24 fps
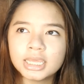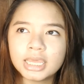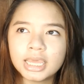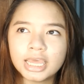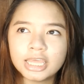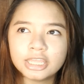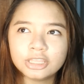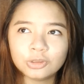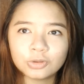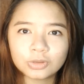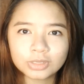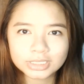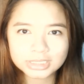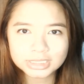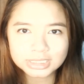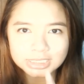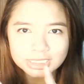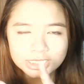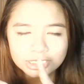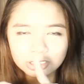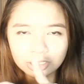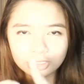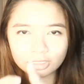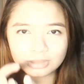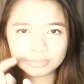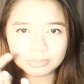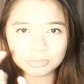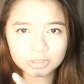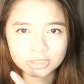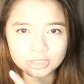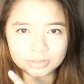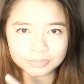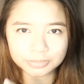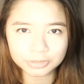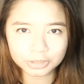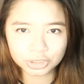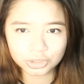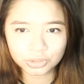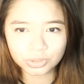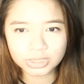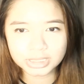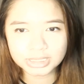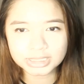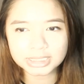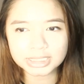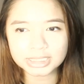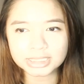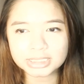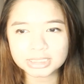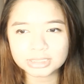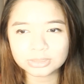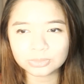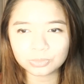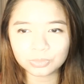and you can see it on the multiple choices.